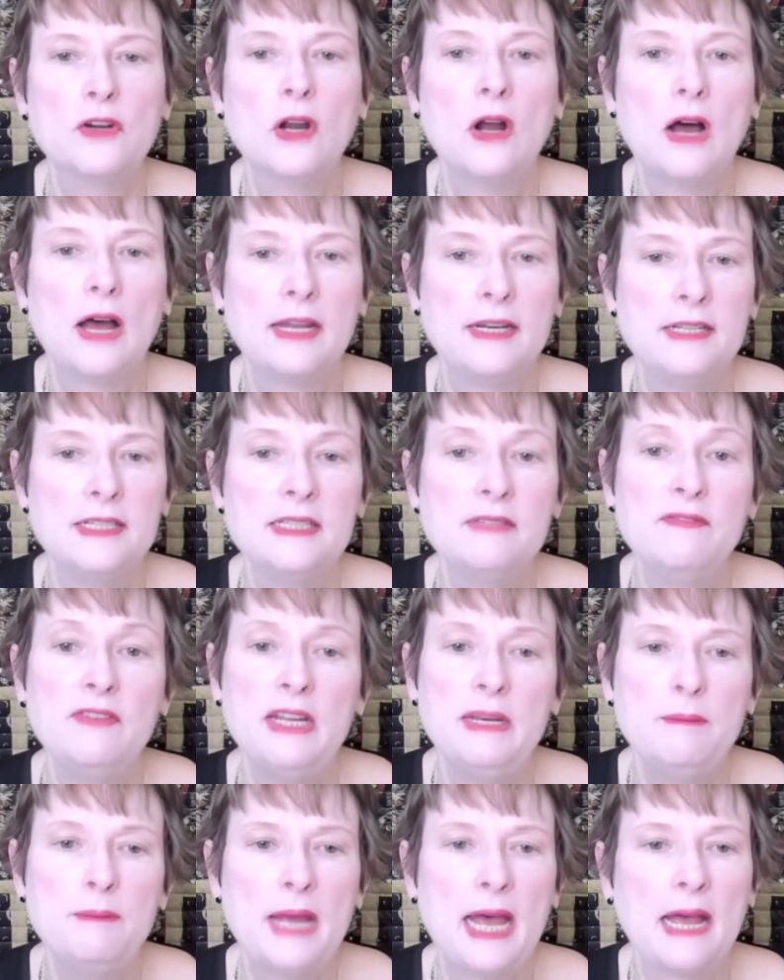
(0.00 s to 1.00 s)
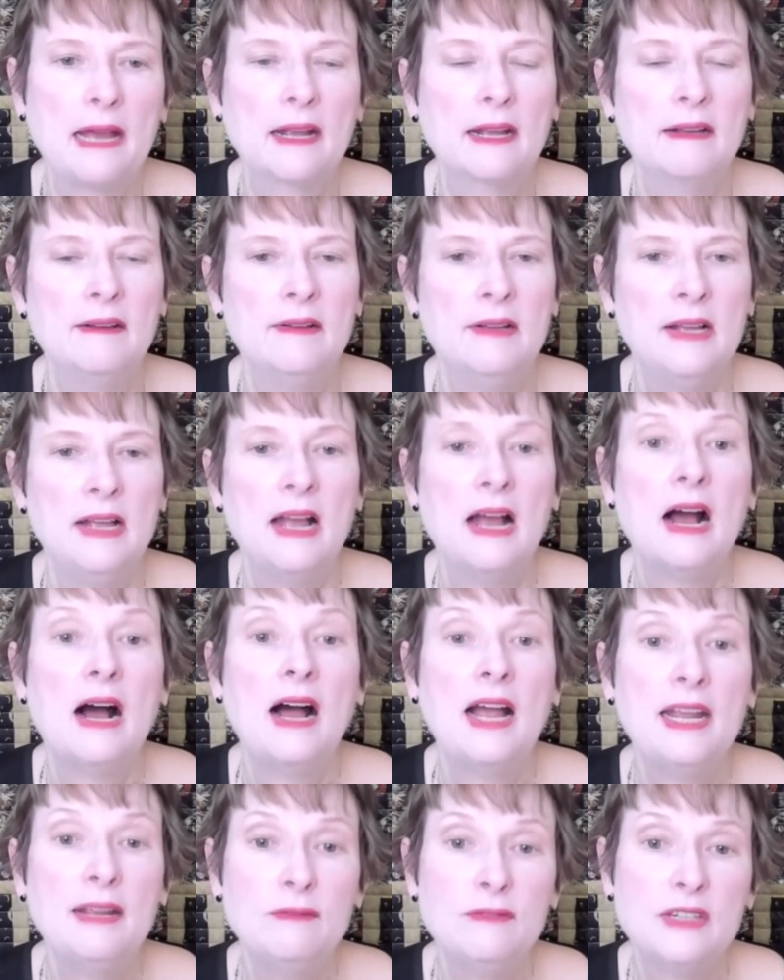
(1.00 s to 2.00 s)
honest feedback. I
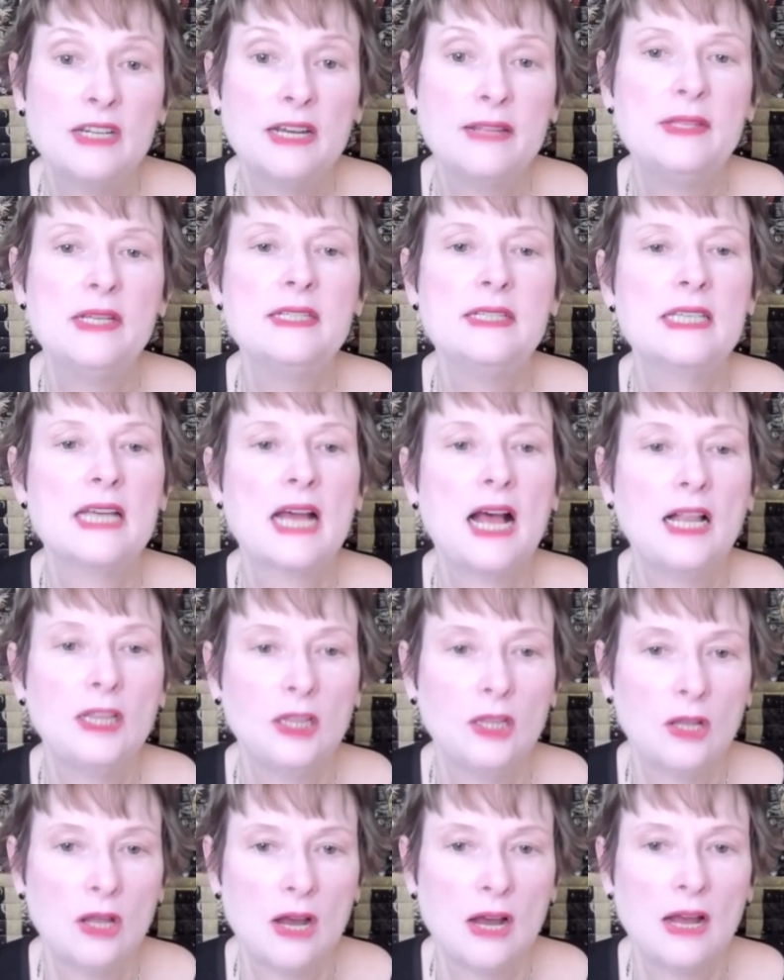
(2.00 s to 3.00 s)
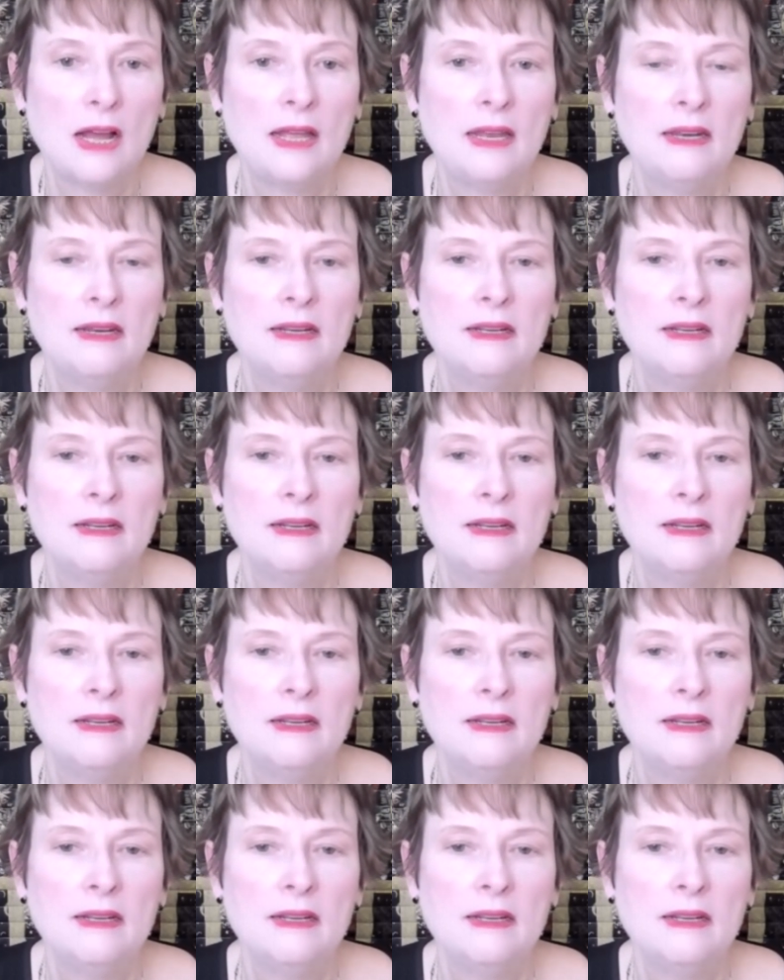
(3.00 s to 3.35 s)
have done this a lot.